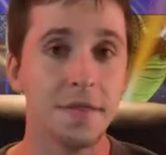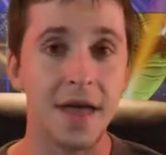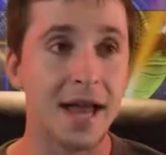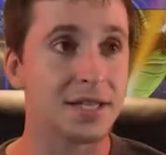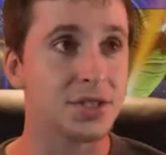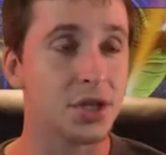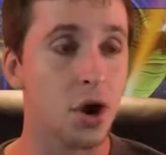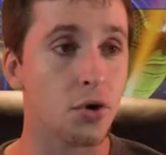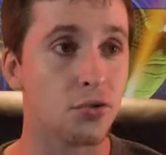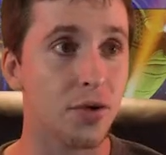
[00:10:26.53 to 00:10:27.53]
That is
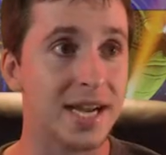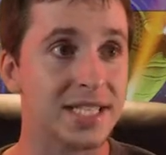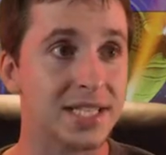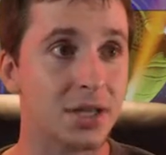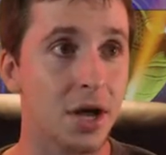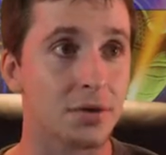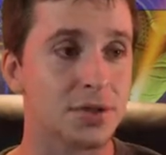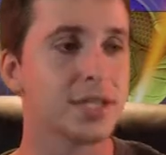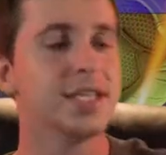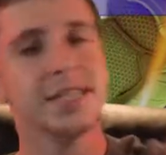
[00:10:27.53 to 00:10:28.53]
so crazy
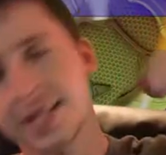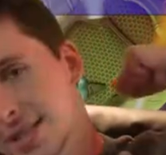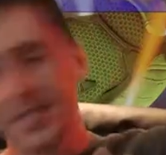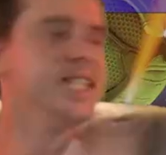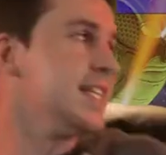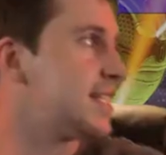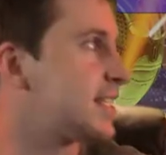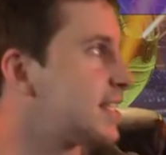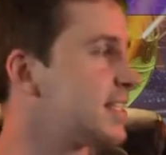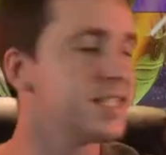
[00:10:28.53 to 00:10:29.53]
close.
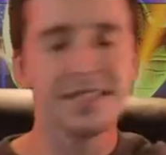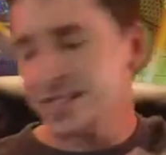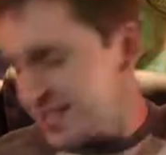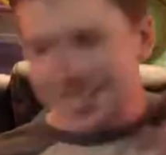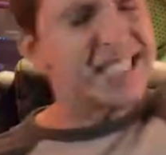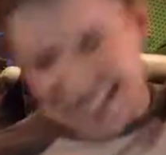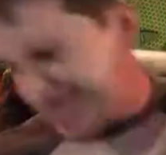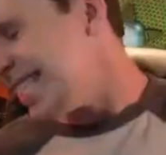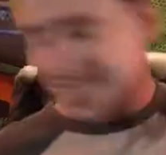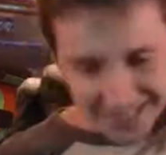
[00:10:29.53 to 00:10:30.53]
Yes!
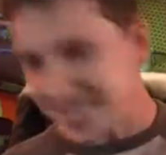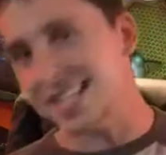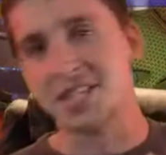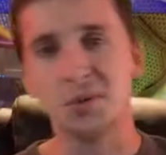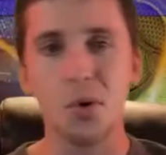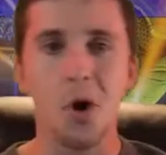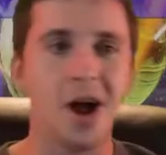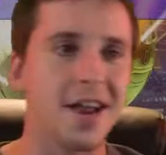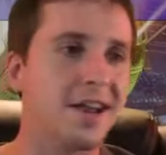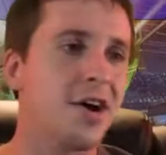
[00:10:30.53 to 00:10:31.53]
Yes, yes, yes. We
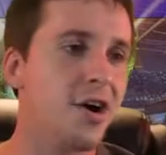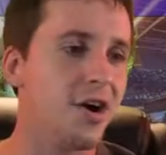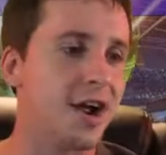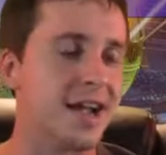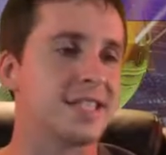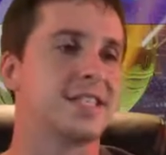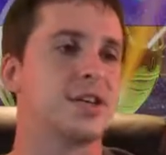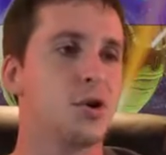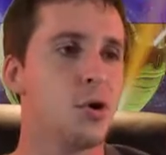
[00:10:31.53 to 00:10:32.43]
won. All right.